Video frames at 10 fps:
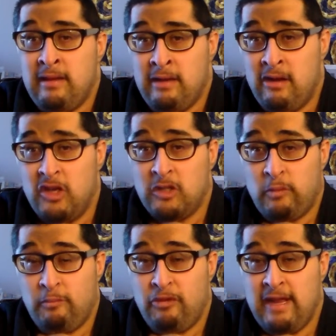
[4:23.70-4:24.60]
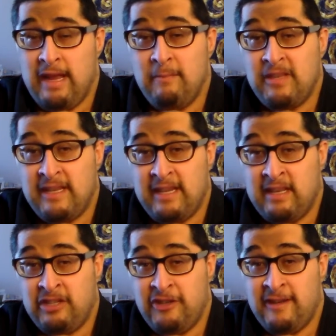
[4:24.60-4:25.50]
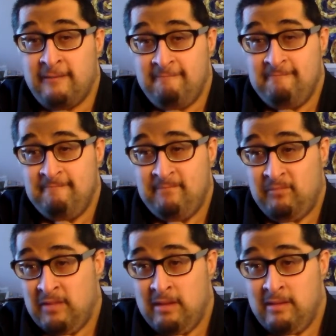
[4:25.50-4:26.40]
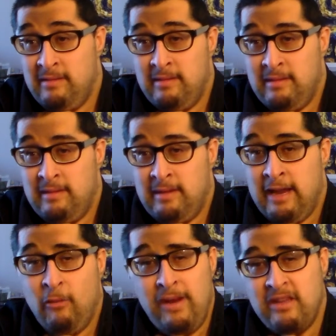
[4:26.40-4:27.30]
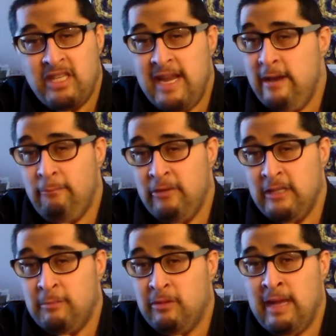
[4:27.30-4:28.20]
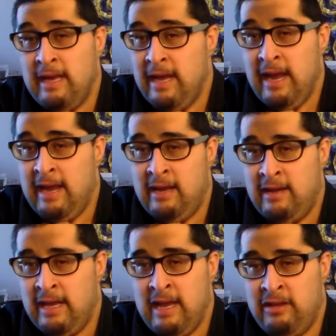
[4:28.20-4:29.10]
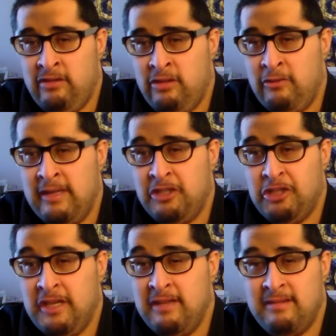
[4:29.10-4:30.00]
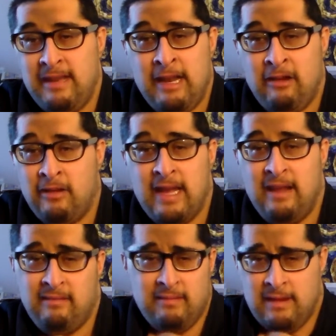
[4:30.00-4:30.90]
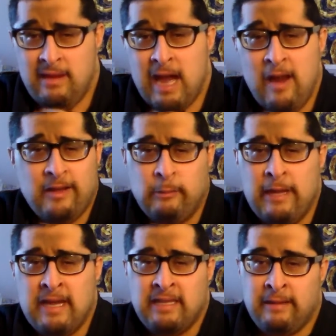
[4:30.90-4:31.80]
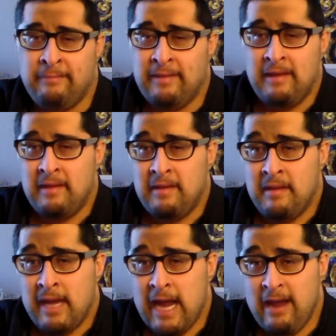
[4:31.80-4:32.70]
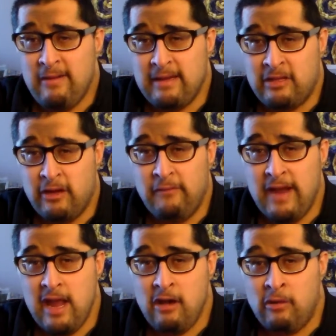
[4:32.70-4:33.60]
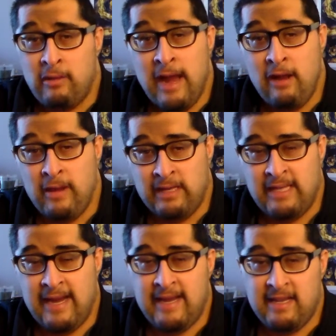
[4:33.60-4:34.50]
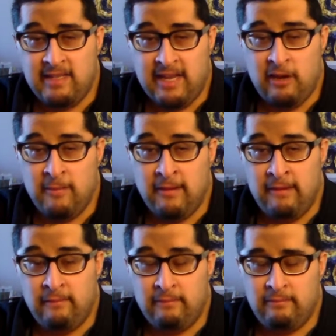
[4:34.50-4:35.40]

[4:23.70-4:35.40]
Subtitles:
halls were pretty empty and shit. And what do you say to your principal, like, hey, can I do this shit and all that? How do you explain that to him? Anyways, good video. Anyways, take it easy, Humanoid.